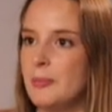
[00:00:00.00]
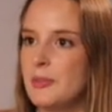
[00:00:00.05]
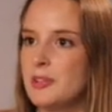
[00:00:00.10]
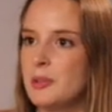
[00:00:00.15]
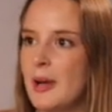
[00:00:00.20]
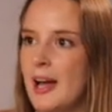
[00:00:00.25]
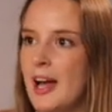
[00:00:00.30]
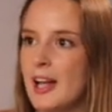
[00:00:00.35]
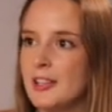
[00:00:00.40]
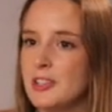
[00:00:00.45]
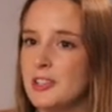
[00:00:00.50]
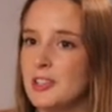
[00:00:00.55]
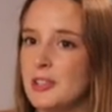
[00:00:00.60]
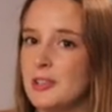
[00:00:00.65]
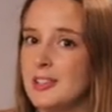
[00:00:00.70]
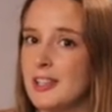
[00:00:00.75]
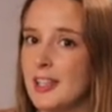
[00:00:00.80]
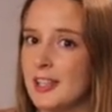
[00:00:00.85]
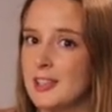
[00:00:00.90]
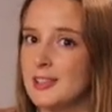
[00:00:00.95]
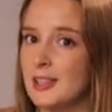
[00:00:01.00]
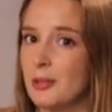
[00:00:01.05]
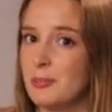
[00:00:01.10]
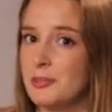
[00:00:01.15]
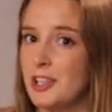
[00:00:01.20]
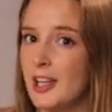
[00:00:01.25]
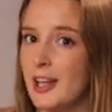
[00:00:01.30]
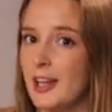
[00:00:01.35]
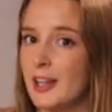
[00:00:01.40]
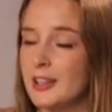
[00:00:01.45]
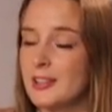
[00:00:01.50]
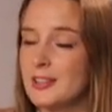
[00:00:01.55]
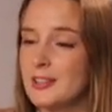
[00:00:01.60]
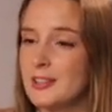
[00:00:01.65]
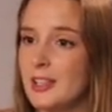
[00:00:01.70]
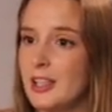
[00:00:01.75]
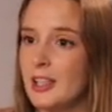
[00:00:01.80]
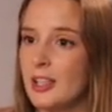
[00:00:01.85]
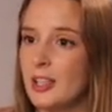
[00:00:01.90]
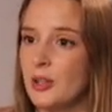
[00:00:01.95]
So I had to do 6
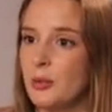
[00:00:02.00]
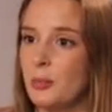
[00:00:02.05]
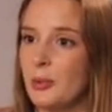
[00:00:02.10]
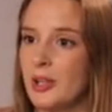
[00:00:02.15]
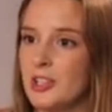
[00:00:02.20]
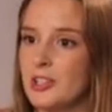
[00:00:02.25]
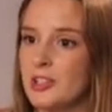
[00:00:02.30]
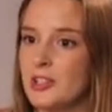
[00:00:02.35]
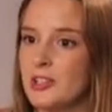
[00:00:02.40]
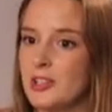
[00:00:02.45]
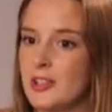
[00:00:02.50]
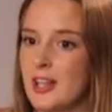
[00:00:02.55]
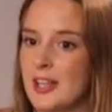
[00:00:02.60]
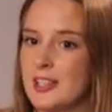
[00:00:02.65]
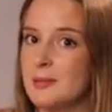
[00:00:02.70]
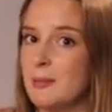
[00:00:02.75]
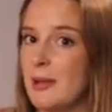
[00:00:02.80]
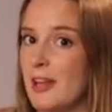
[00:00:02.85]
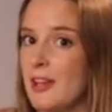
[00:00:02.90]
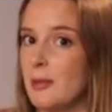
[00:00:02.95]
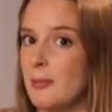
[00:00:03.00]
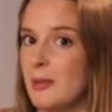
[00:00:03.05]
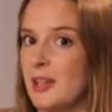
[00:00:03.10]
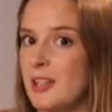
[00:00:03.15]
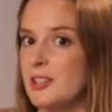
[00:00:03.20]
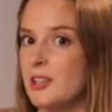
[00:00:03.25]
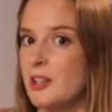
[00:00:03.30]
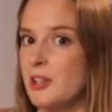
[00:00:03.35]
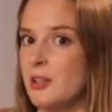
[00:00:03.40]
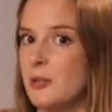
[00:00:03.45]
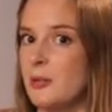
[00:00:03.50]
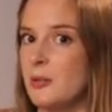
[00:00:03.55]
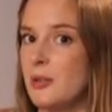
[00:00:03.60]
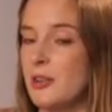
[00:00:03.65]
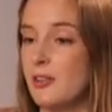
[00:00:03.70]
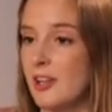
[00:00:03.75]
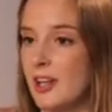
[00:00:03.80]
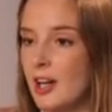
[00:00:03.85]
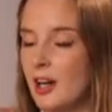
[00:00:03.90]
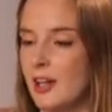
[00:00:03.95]
subjects, which they split them into
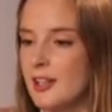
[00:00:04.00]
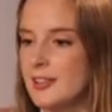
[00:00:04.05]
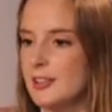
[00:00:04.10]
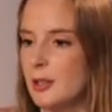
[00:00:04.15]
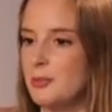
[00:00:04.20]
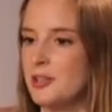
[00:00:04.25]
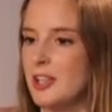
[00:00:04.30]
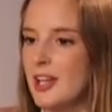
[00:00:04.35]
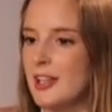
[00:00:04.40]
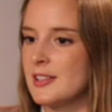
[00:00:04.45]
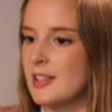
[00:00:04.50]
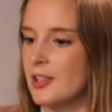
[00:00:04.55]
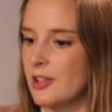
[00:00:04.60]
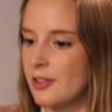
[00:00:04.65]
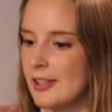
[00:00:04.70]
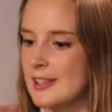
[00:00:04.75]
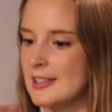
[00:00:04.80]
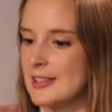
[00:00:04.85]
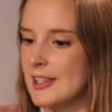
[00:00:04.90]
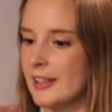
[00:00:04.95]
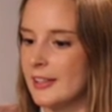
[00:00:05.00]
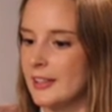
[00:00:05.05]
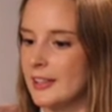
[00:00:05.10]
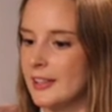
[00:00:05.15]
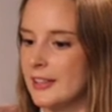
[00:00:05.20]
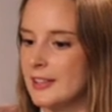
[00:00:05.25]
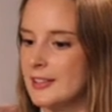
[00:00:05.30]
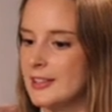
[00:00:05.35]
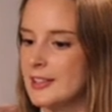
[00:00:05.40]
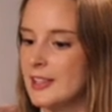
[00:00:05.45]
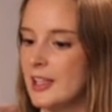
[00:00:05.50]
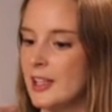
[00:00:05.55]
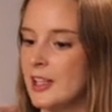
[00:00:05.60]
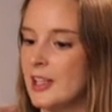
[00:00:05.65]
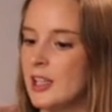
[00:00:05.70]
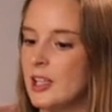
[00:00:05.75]
3 higher subjects and 3 standards.